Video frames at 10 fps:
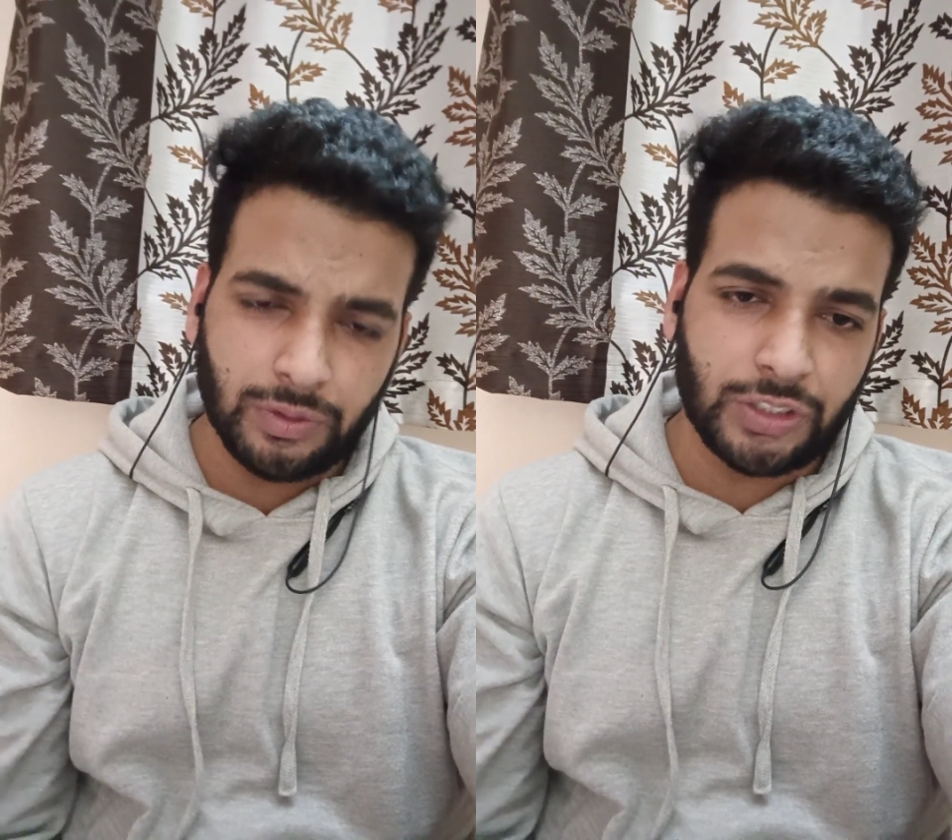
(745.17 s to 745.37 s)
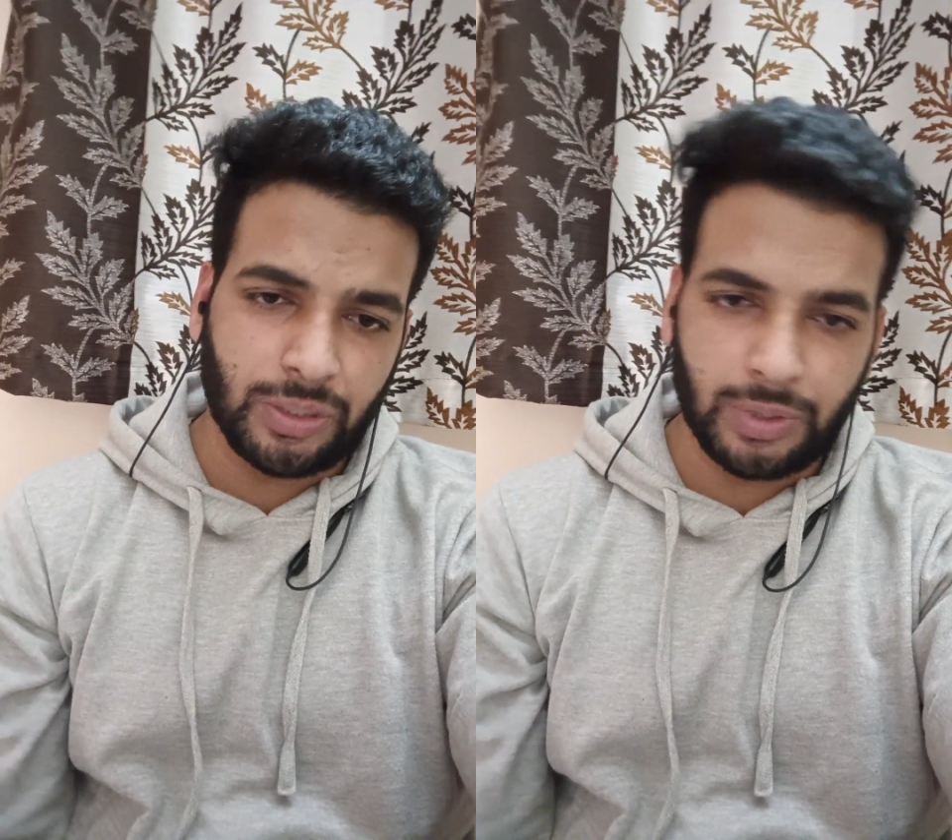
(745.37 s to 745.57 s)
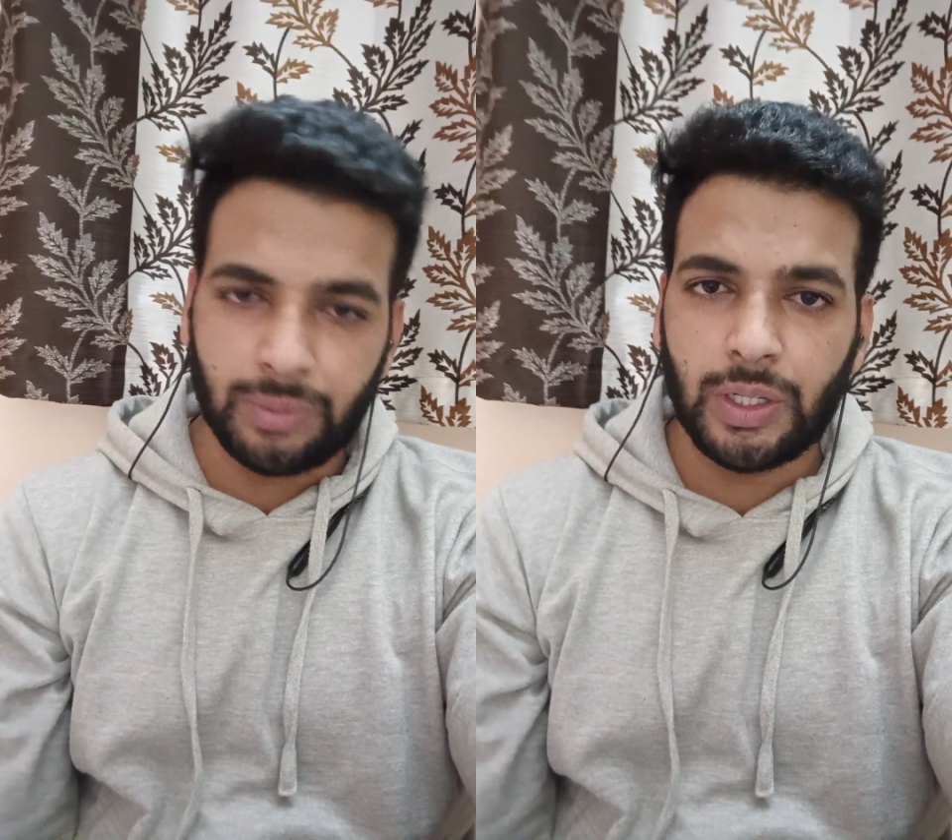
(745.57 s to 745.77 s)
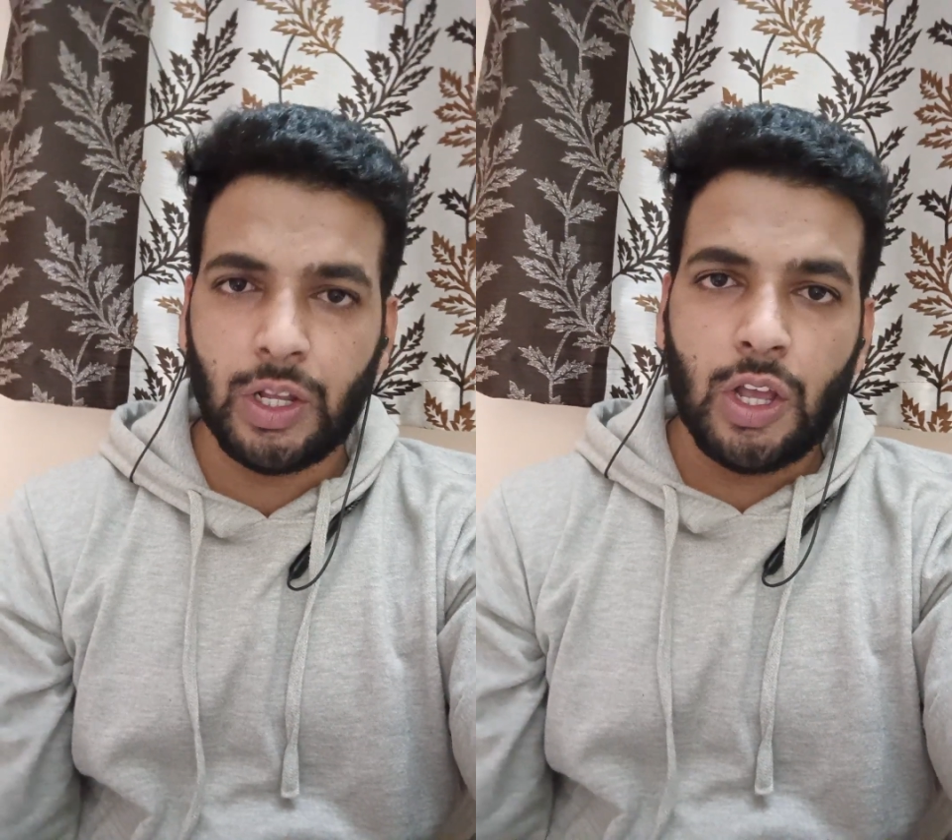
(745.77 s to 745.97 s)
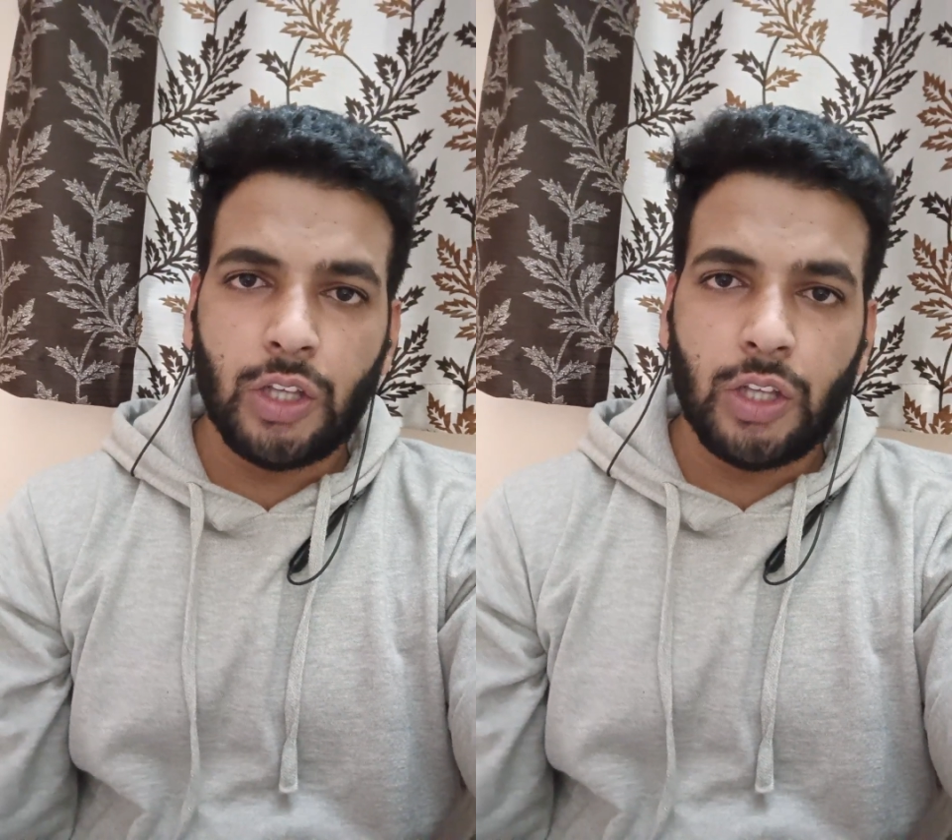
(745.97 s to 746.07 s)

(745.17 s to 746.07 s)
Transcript: WhatsApp number.